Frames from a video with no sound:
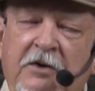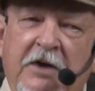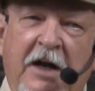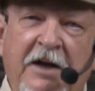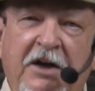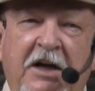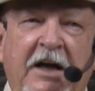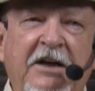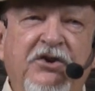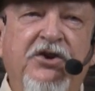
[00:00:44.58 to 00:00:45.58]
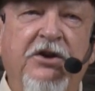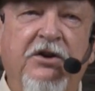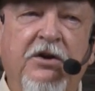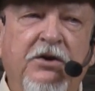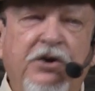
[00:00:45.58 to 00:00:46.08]
kind of gauge
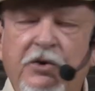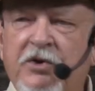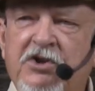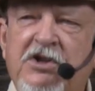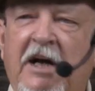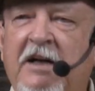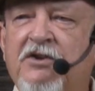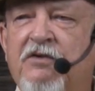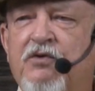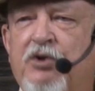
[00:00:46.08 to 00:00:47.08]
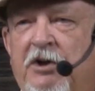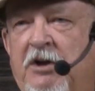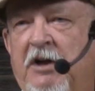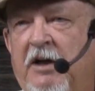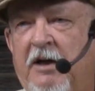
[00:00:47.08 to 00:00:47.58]
it to the size of tree
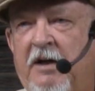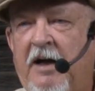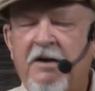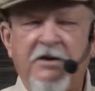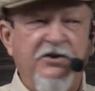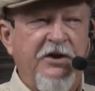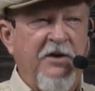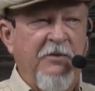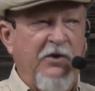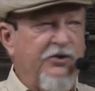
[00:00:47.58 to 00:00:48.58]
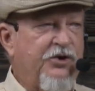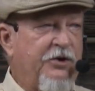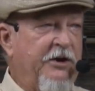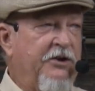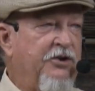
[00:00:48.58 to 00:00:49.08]
you had. I consider most
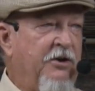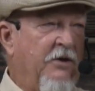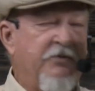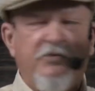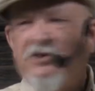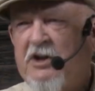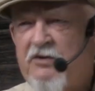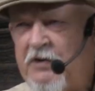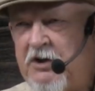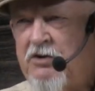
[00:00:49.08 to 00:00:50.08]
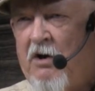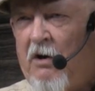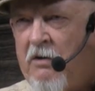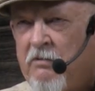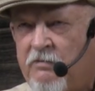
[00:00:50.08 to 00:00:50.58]
trees, 6 feet
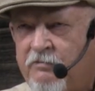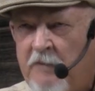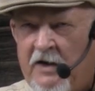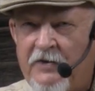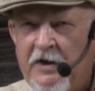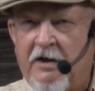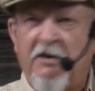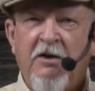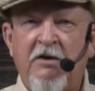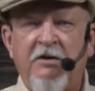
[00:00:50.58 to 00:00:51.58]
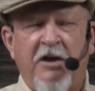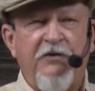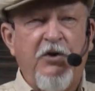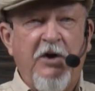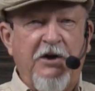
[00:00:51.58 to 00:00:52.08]
tall, about that. Now if
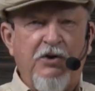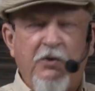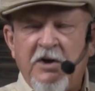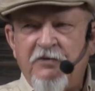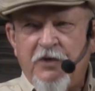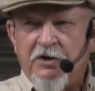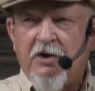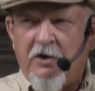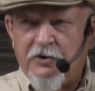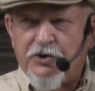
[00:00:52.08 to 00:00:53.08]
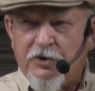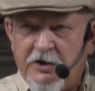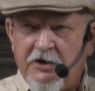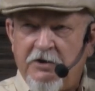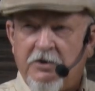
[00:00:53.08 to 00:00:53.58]
you've got a 20-foot tall tree,
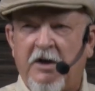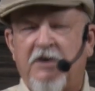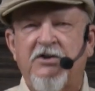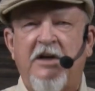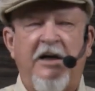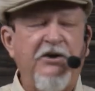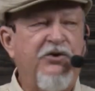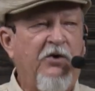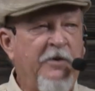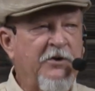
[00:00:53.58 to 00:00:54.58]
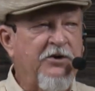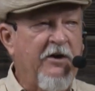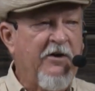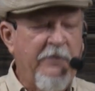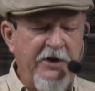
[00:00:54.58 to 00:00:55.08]
you've got to size your ornaments a
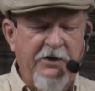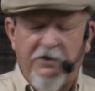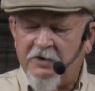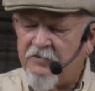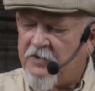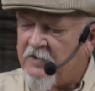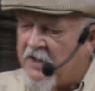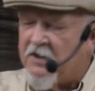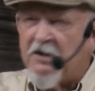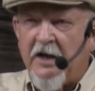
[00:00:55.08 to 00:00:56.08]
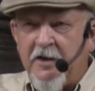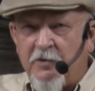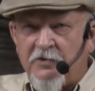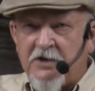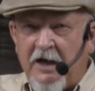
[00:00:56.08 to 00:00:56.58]
little bigger. And if you've got a table
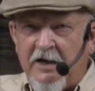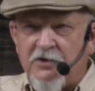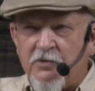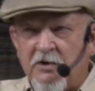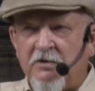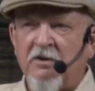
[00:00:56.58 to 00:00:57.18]
size one,